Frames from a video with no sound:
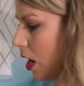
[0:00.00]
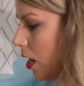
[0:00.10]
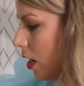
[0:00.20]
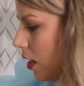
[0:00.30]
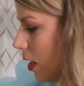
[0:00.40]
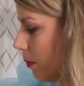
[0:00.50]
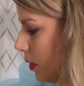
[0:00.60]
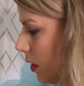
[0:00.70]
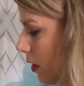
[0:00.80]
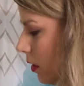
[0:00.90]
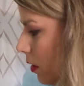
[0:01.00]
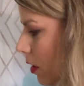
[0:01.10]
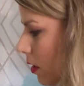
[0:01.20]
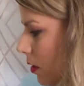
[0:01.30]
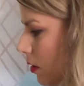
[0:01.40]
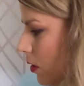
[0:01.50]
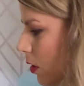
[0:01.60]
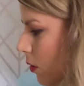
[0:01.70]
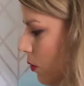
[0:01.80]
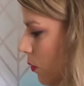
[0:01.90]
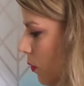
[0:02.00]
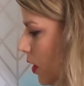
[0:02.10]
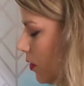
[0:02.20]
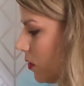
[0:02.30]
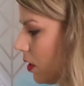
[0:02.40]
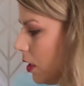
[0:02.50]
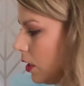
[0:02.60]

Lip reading: I'm going to go through this.